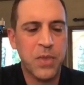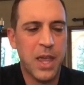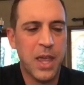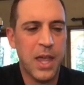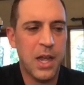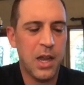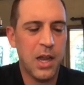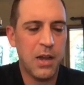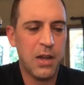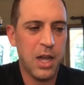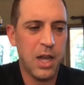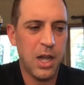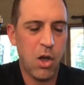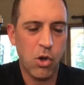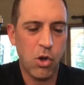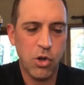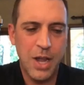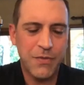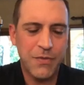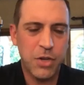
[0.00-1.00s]
And
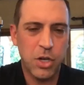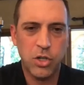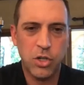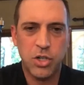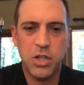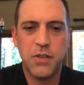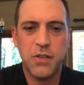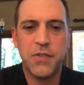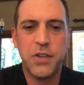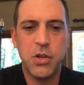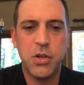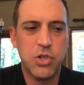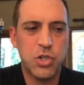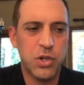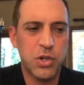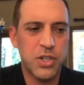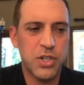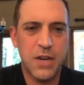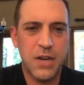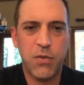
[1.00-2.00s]
all you have to look to the
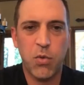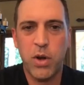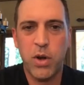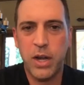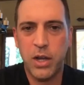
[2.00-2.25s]
future is everyone